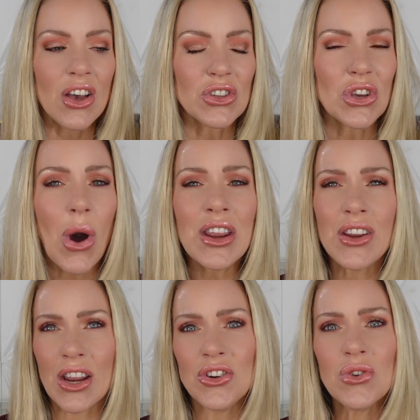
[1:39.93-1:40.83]
So
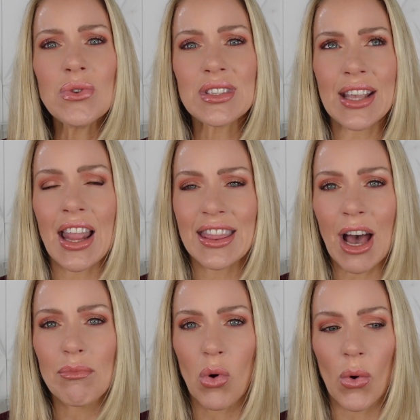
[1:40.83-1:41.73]
I knew at
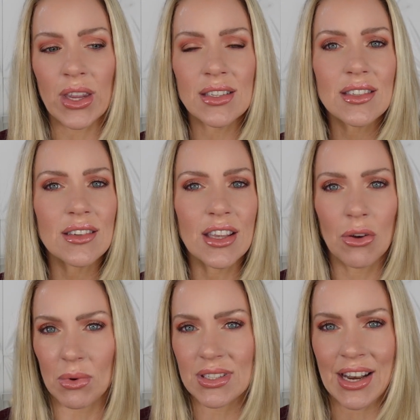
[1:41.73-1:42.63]
that point
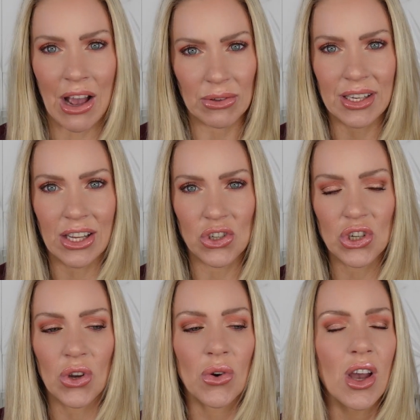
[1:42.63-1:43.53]
it was an outlet
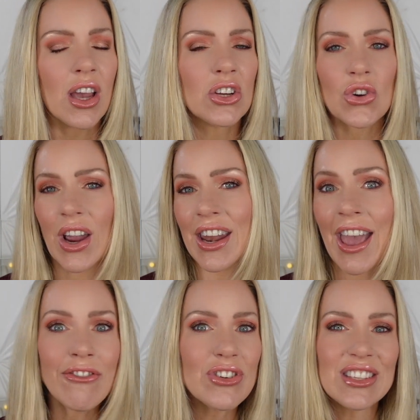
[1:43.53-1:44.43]
issue. Tried
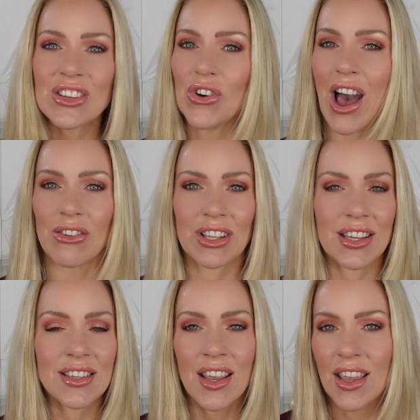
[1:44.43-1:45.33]
every single
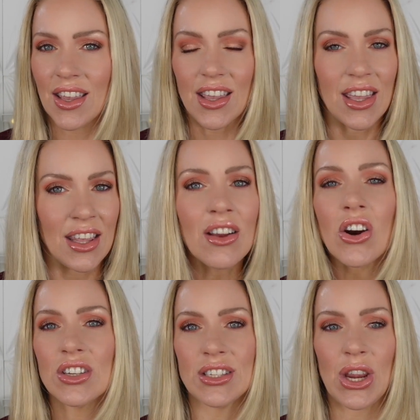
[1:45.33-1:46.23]
outlet in
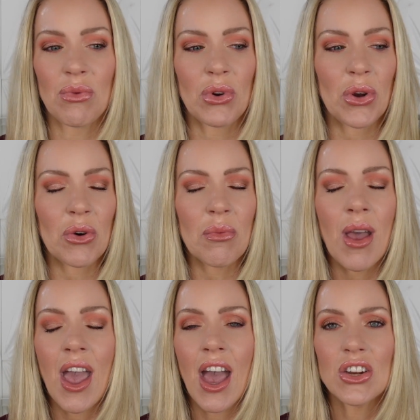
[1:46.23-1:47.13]
our stateroom,
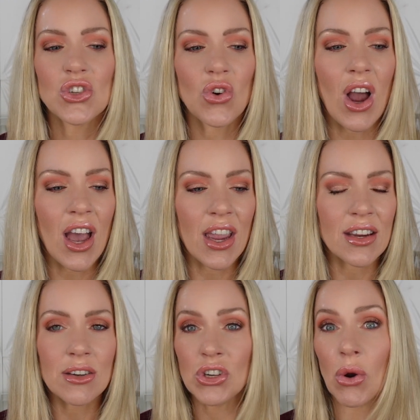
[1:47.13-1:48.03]

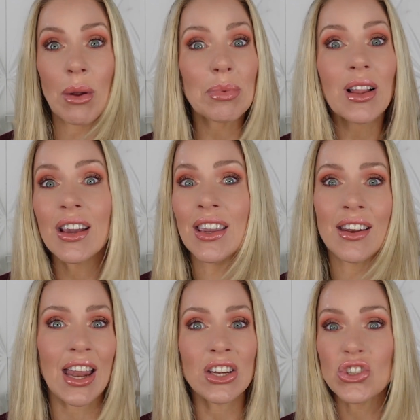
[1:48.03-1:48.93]
tried,
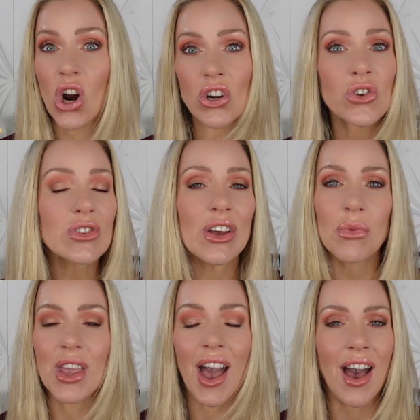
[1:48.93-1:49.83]
unplugging any chargers that
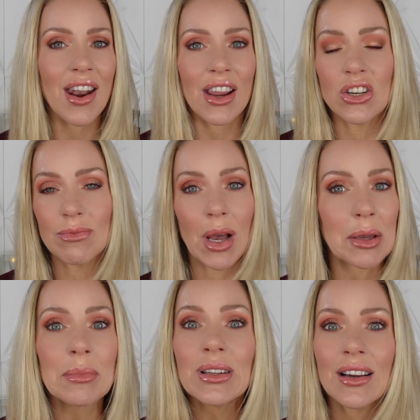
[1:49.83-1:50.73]
we had. I
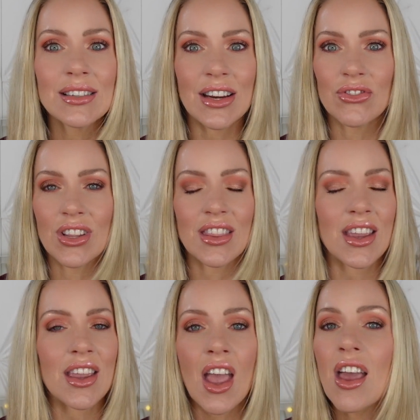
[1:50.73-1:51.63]
unplugged
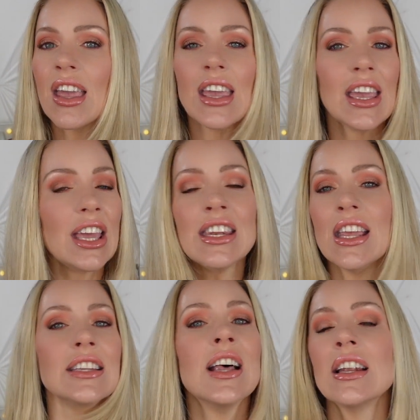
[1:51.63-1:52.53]
everything.
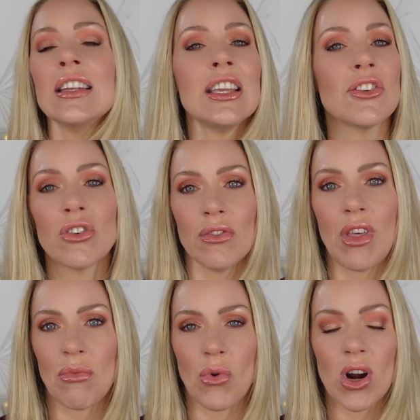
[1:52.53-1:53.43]
Neither of
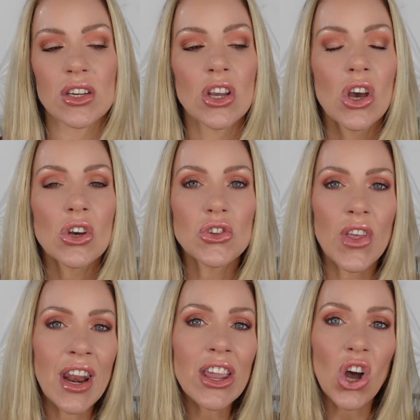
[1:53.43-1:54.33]
them worked. So
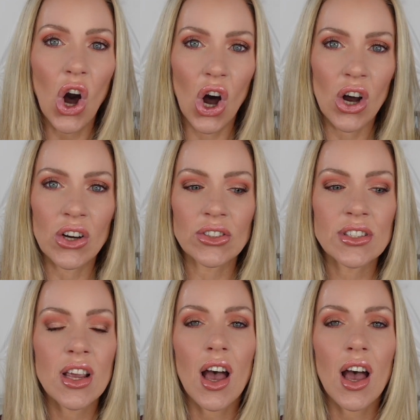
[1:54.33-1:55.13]
then I called